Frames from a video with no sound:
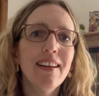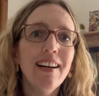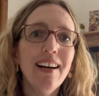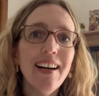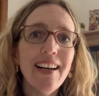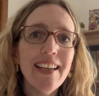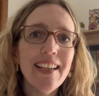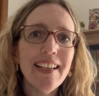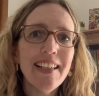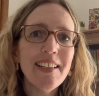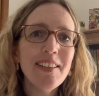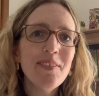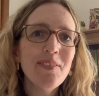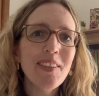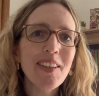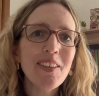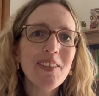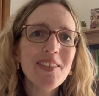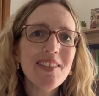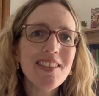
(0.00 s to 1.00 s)
Hiya, my
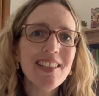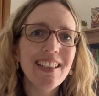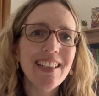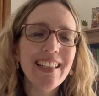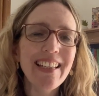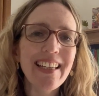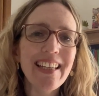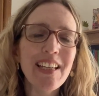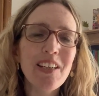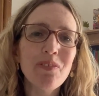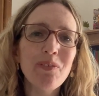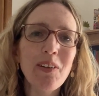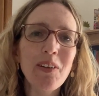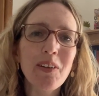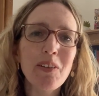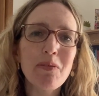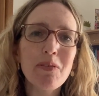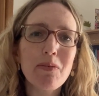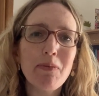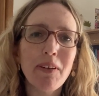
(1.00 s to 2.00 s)
name's Charlie and
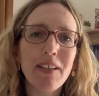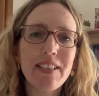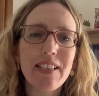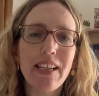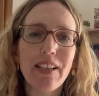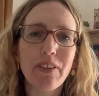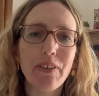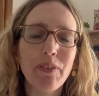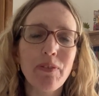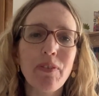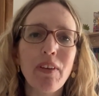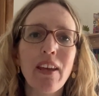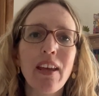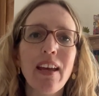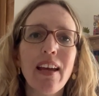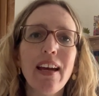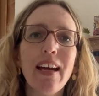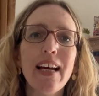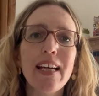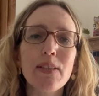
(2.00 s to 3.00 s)
welcome to my channel
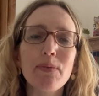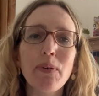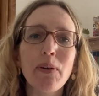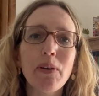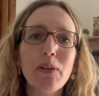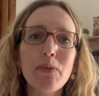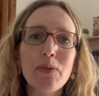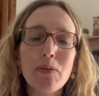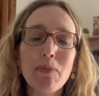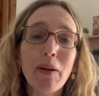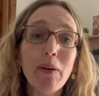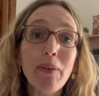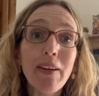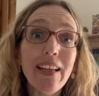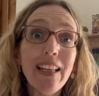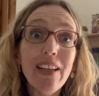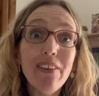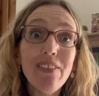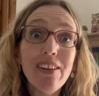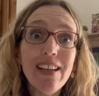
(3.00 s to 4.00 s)
and welcome to my
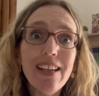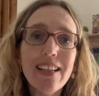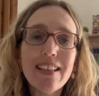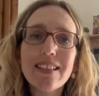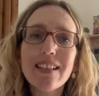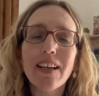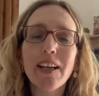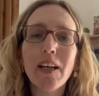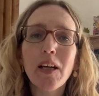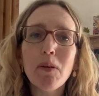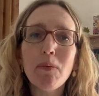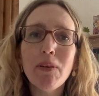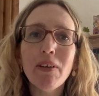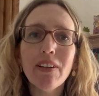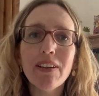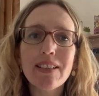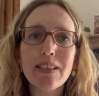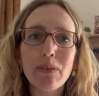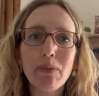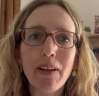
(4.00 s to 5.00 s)
weekly reads. I hope you
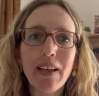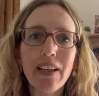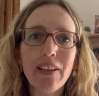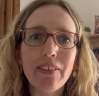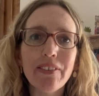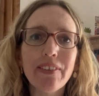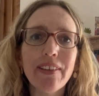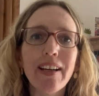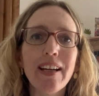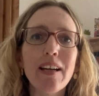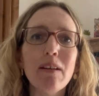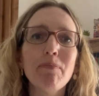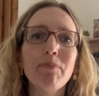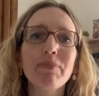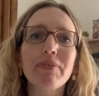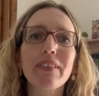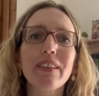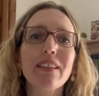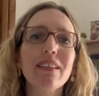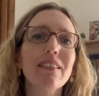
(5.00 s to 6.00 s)
guys are well.
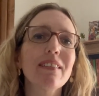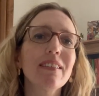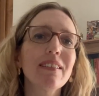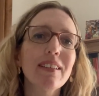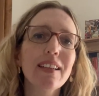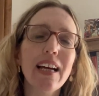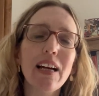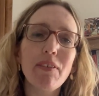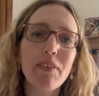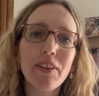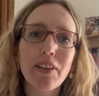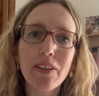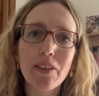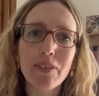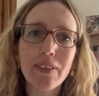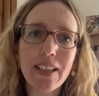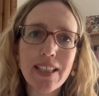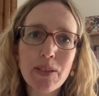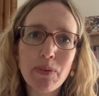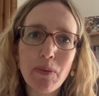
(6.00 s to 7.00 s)
Have a good
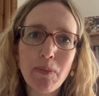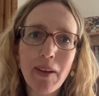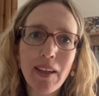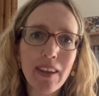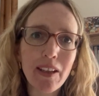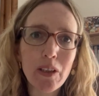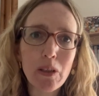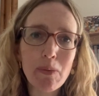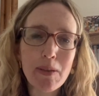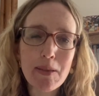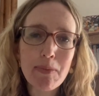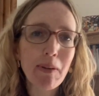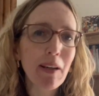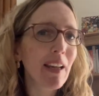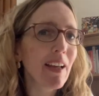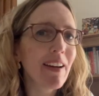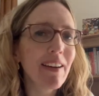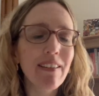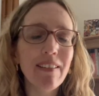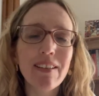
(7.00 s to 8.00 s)
old natter with me in the comments
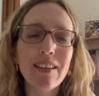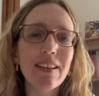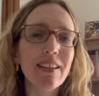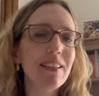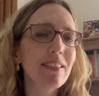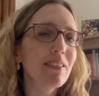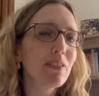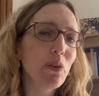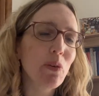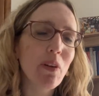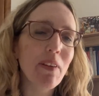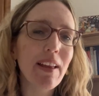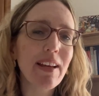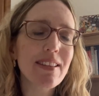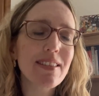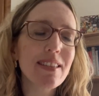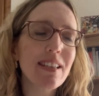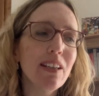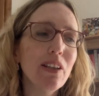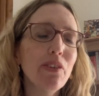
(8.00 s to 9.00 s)
below and all of
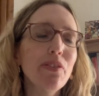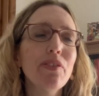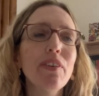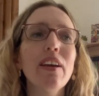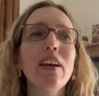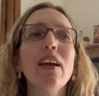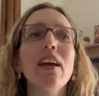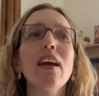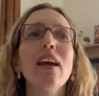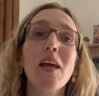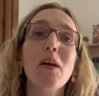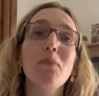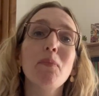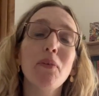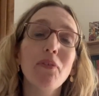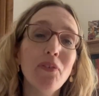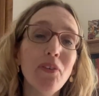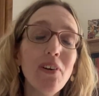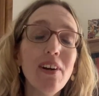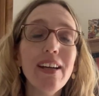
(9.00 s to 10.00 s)
that stuff.
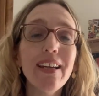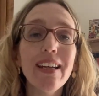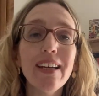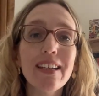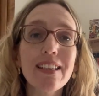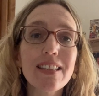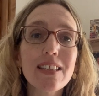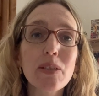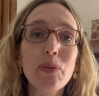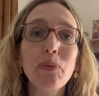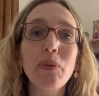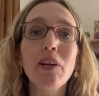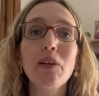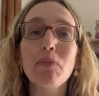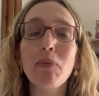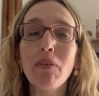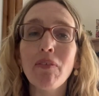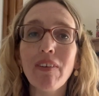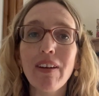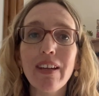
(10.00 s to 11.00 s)
Before I get into what I've
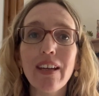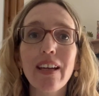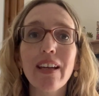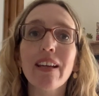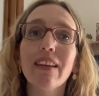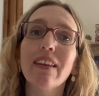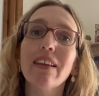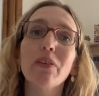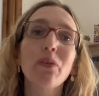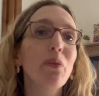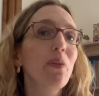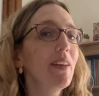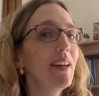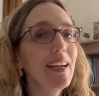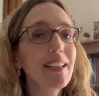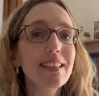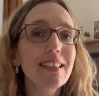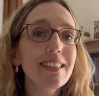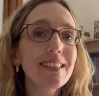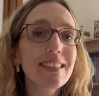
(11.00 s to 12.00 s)
been reading and then all the
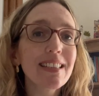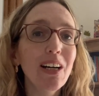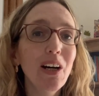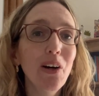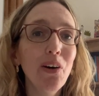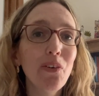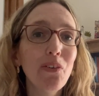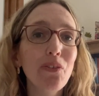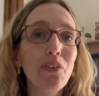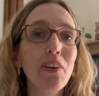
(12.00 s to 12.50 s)
natty stuff,